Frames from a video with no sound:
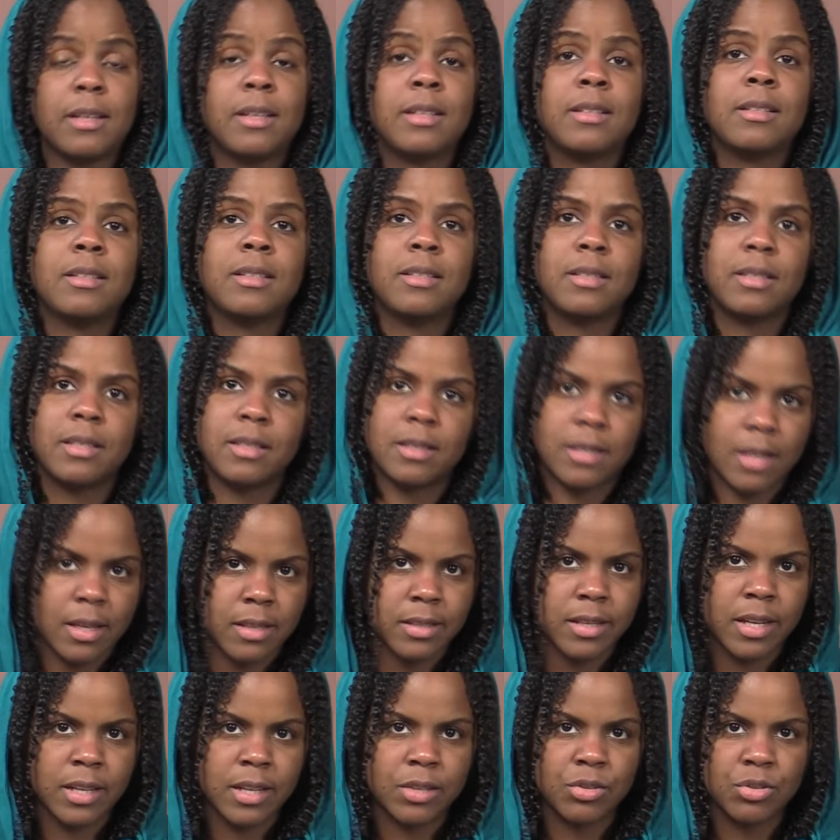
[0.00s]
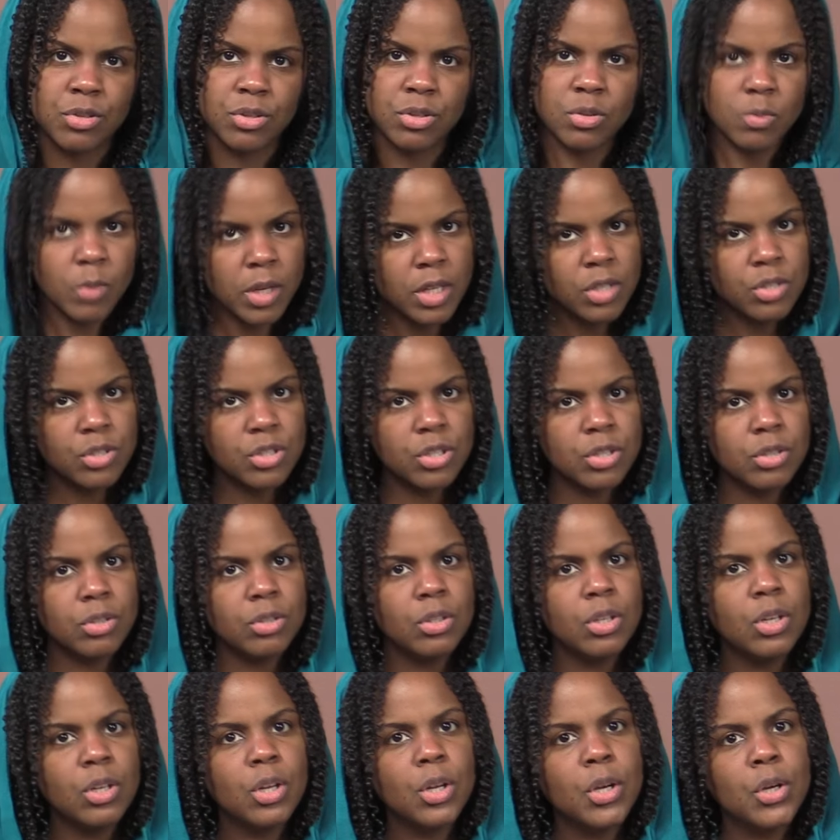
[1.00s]
And this is, as I just
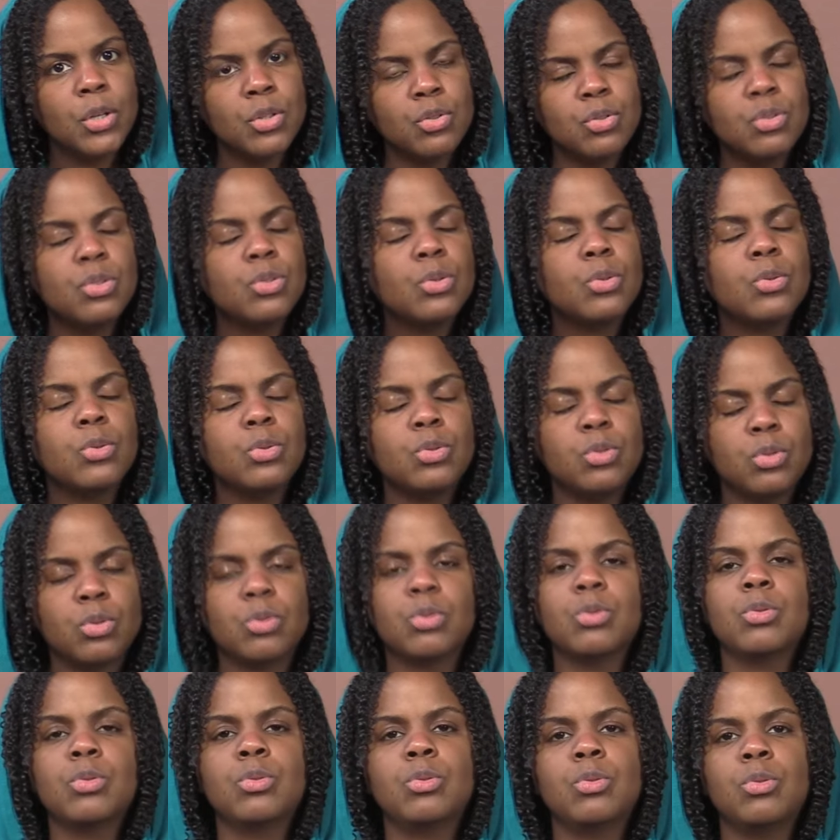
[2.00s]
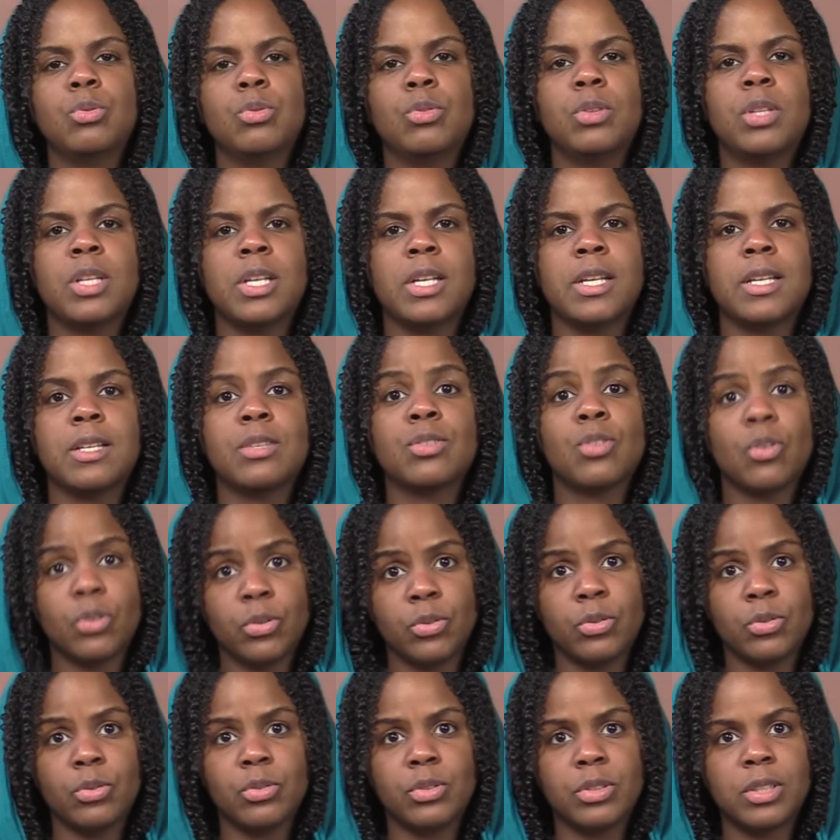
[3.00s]
mentioned, due to the
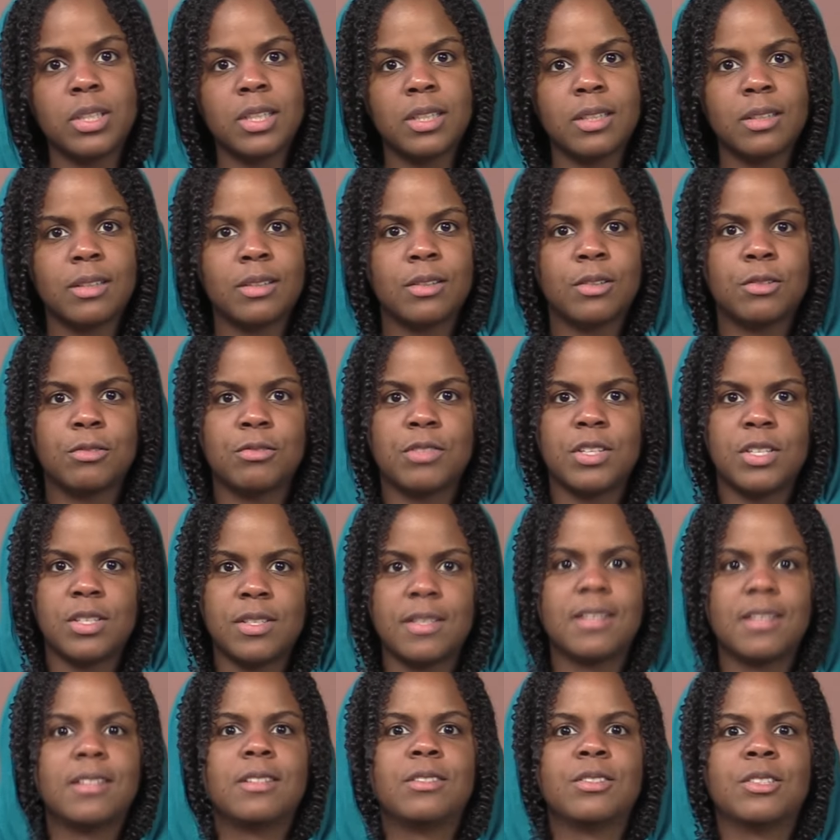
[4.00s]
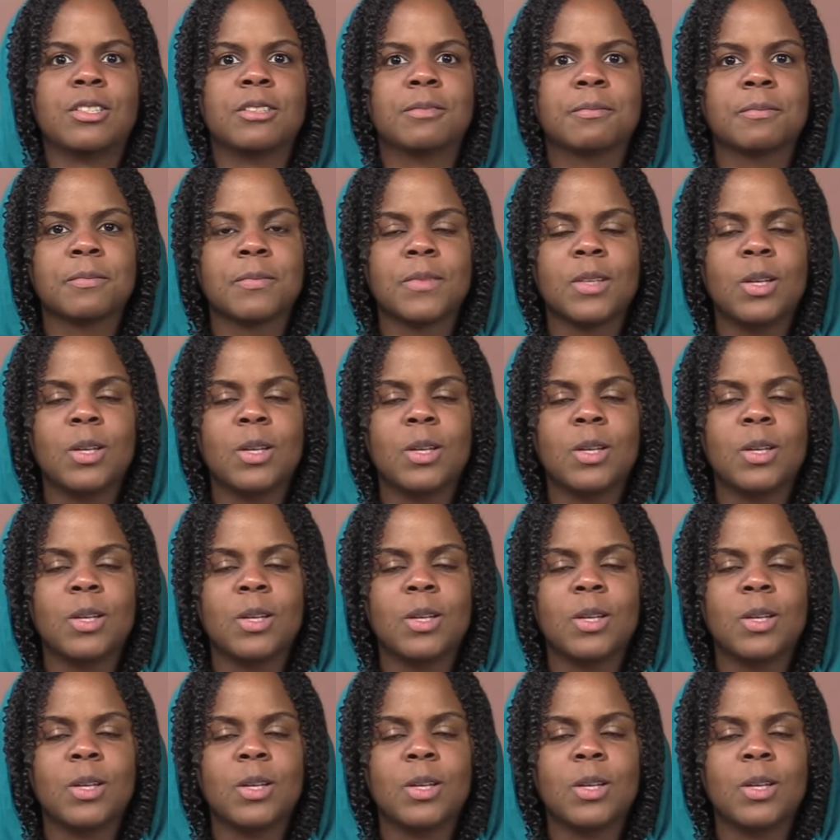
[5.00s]
subtlety of the center.